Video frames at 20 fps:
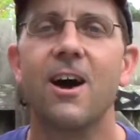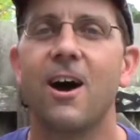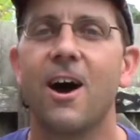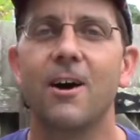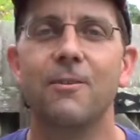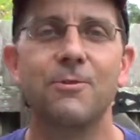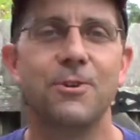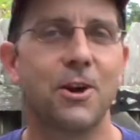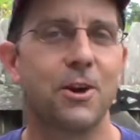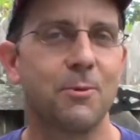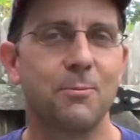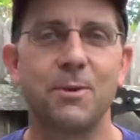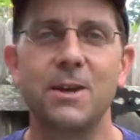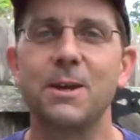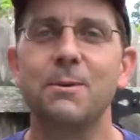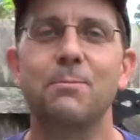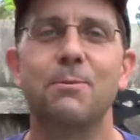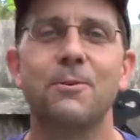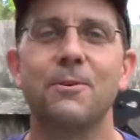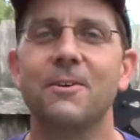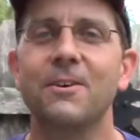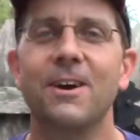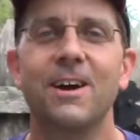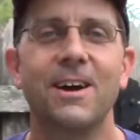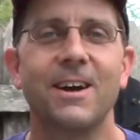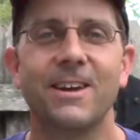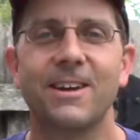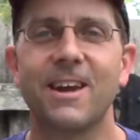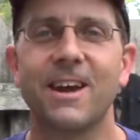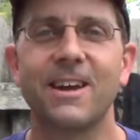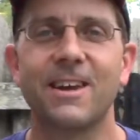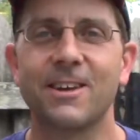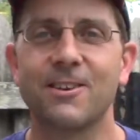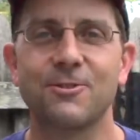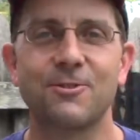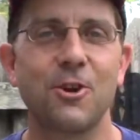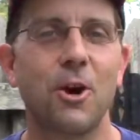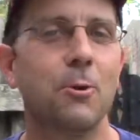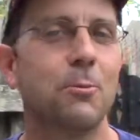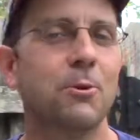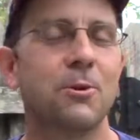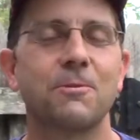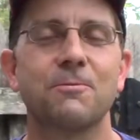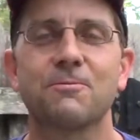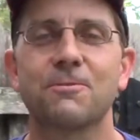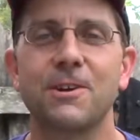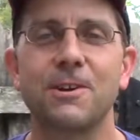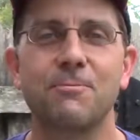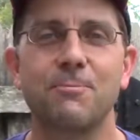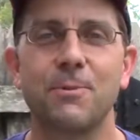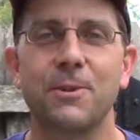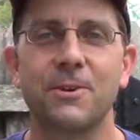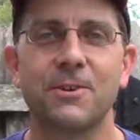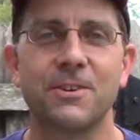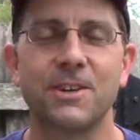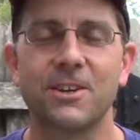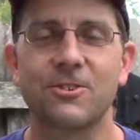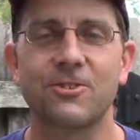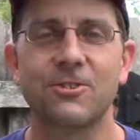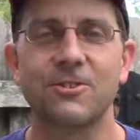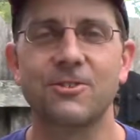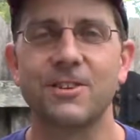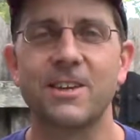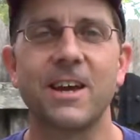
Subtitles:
of young people getting sober and free from their addictions.